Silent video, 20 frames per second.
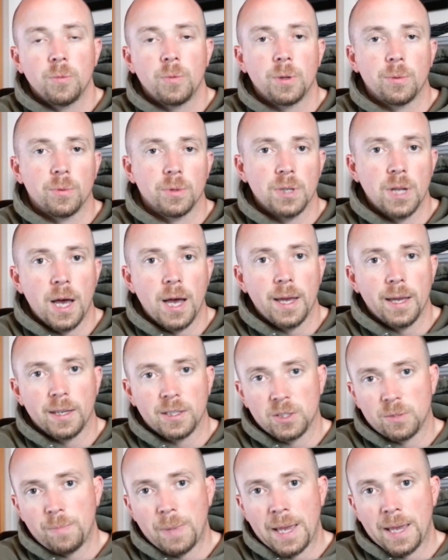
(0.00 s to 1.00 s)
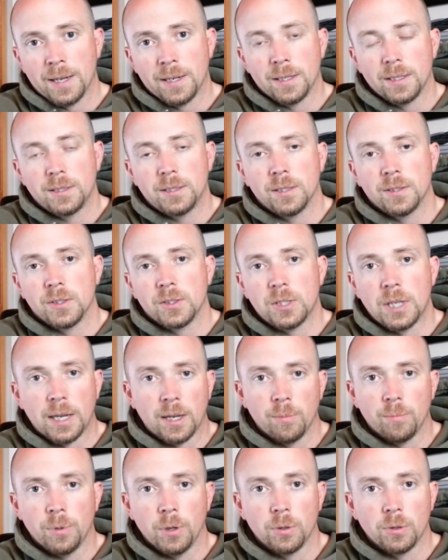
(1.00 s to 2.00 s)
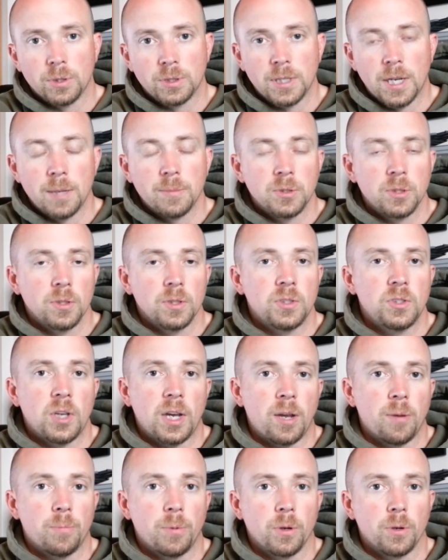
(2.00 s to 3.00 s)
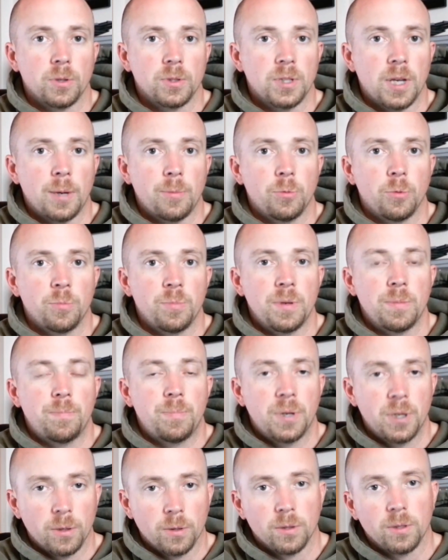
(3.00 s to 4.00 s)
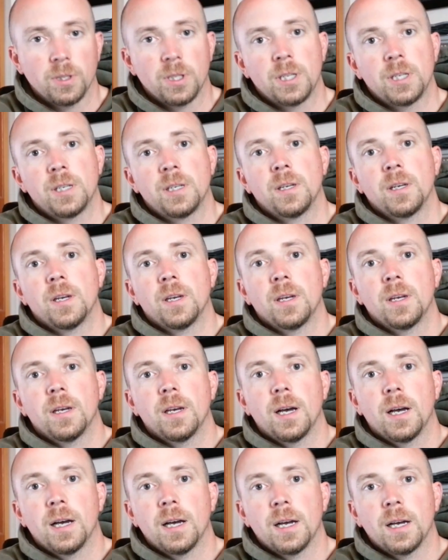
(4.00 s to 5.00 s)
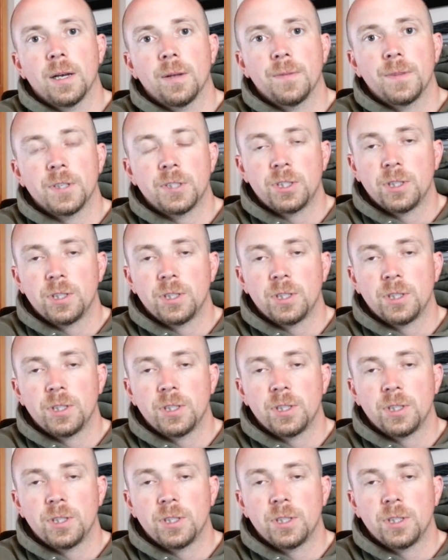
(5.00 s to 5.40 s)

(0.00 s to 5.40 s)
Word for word: We will not expand it to the second prototype. So the second prototype will be purely uh, the